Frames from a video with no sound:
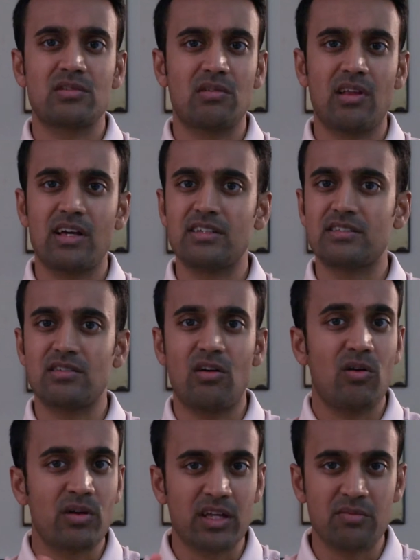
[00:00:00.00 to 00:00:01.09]
colitis,
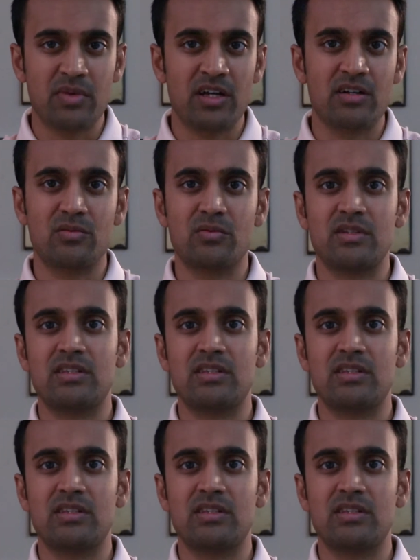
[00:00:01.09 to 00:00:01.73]
all get better with